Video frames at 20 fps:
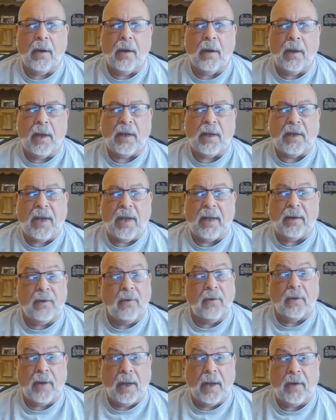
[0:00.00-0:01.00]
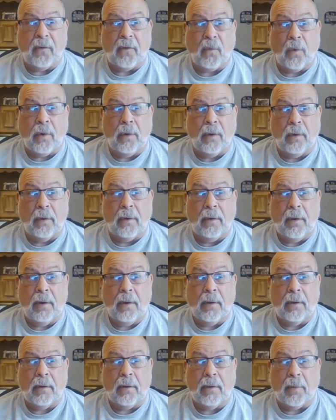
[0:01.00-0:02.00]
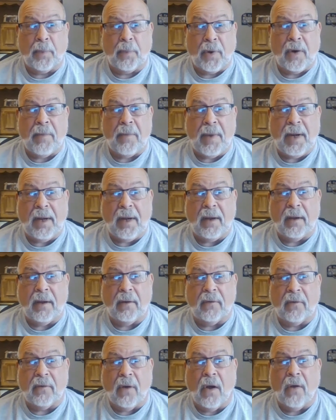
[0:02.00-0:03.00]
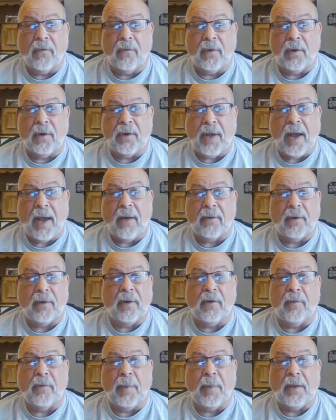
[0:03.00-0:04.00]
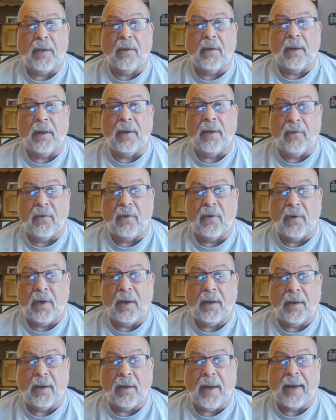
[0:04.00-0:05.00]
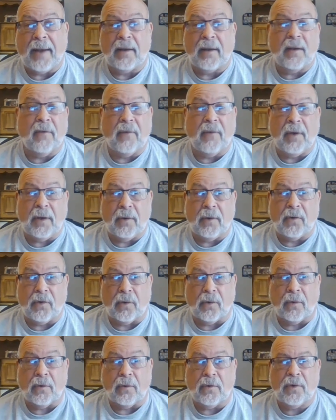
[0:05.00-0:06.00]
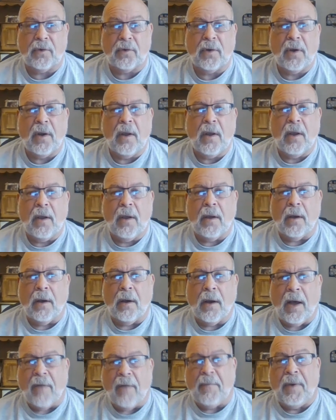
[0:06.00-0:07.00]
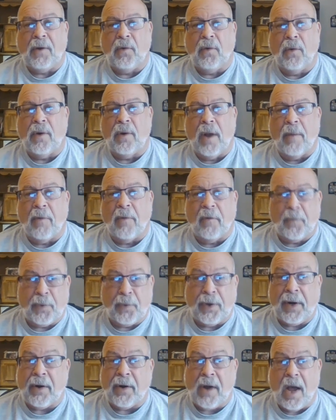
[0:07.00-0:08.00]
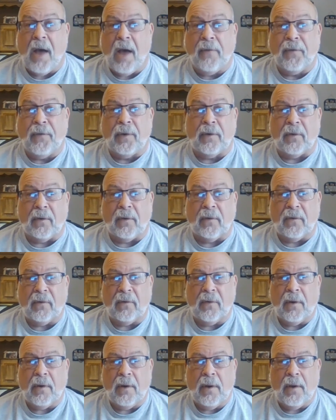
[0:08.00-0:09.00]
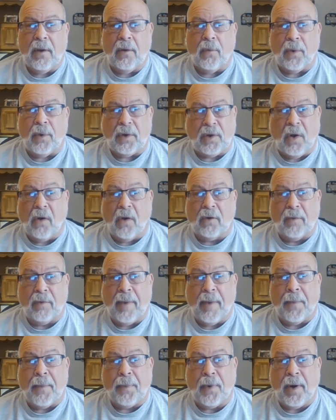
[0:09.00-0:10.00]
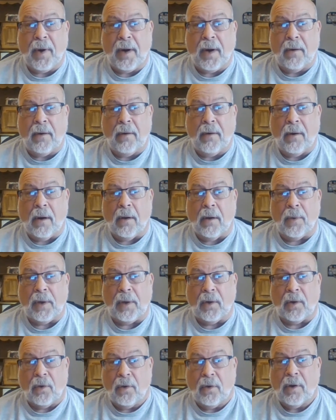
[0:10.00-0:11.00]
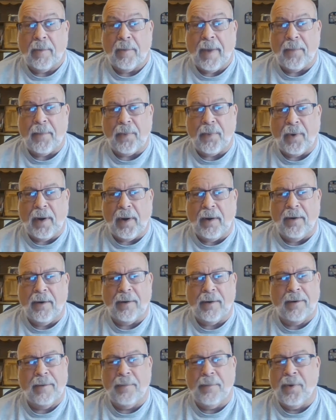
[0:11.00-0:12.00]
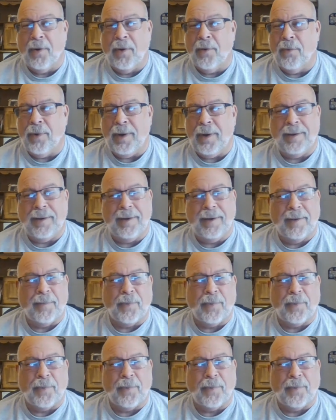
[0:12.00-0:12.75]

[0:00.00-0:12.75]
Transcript: And yet in today's world, the prayer meeting is often touted as being the least attended activity at church. I've been to a number of prayer conferences. We talked about prayer, we learned about prayer, but we did